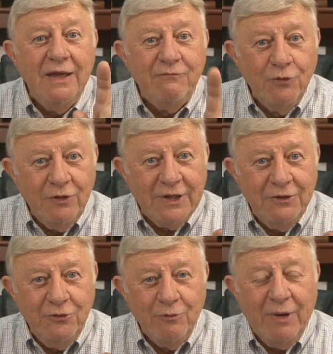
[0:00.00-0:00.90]
If you look in
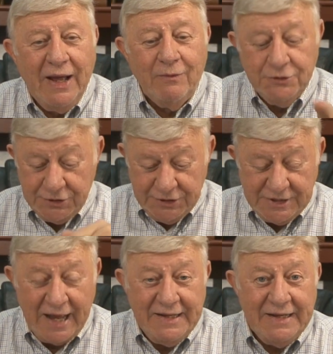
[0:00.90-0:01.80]
your Bible, just as
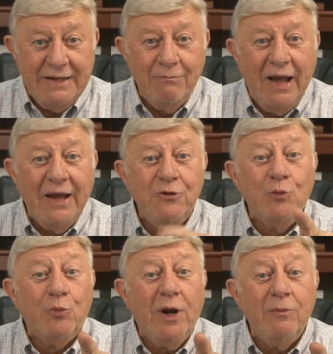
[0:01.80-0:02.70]
I did in mine, you'll
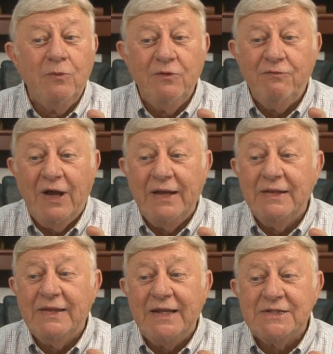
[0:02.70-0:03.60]
probably find
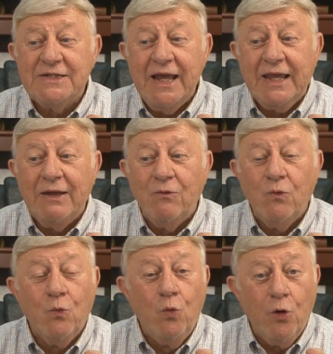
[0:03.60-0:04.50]
that that second
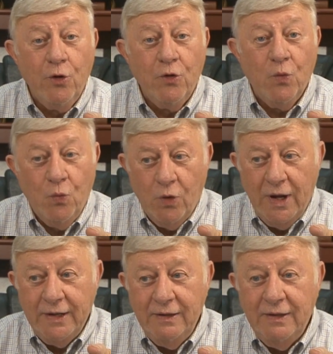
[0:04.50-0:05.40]
word,
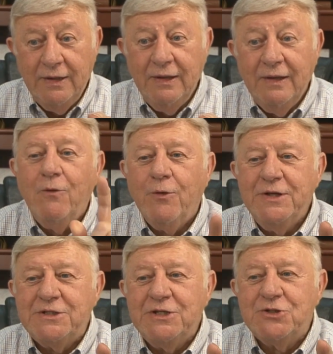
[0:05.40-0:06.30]
one, where he
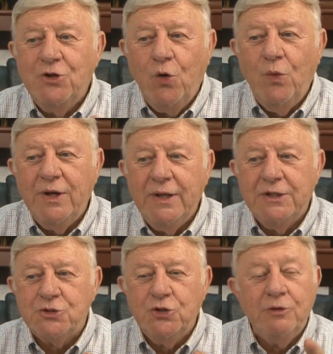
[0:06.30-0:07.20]
says no one
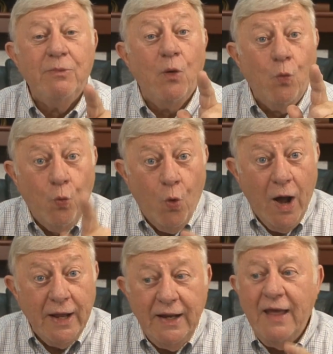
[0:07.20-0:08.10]
is good but
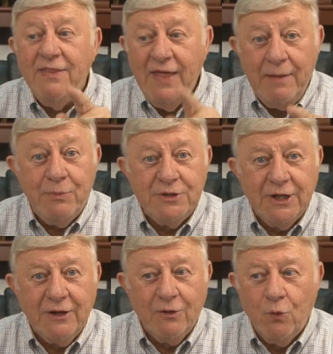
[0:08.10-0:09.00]
one, that
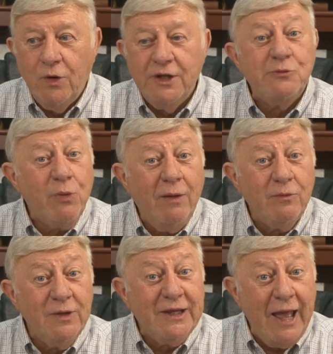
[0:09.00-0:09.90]
particular one is
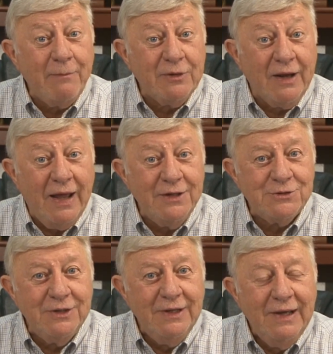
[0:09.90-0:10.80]
probably capitalized.
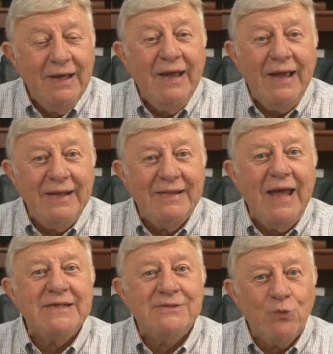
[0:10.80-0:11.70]
And
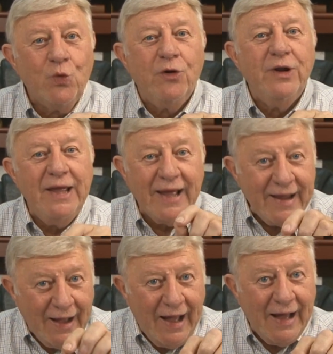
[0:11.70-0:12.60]
that's the word
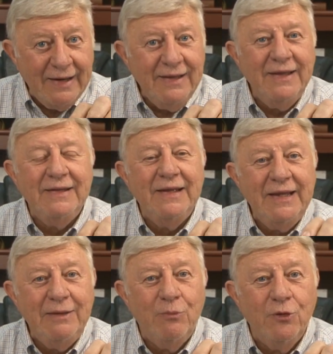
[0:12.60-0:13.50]
echad in the
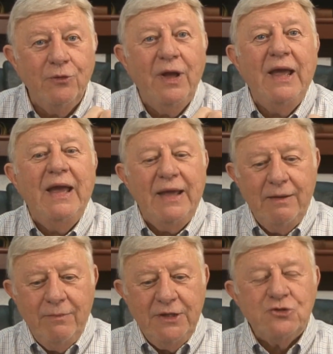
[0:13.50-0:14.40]
Hebrew, and it
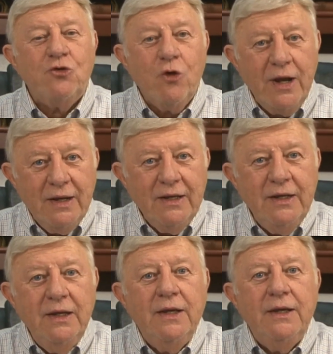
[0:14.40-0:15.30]
means
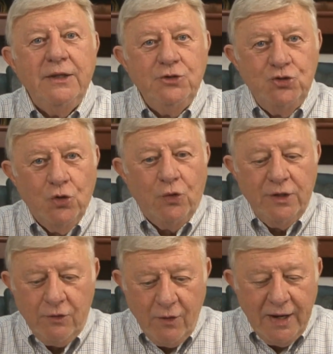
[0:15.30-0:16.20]
greatly
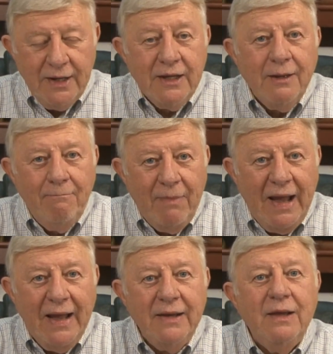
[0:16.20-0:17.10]
enjoined, greatly
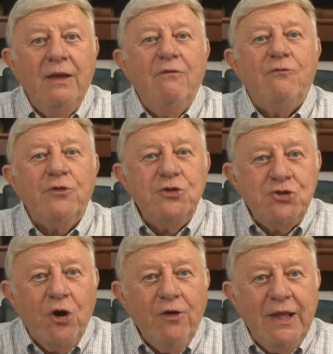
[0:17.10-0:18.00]
combined for the
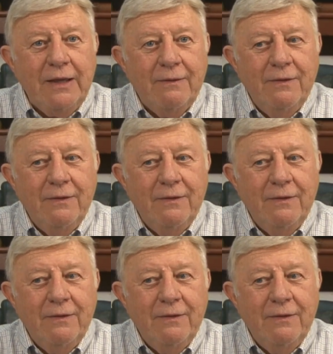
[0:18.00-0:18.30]
journey.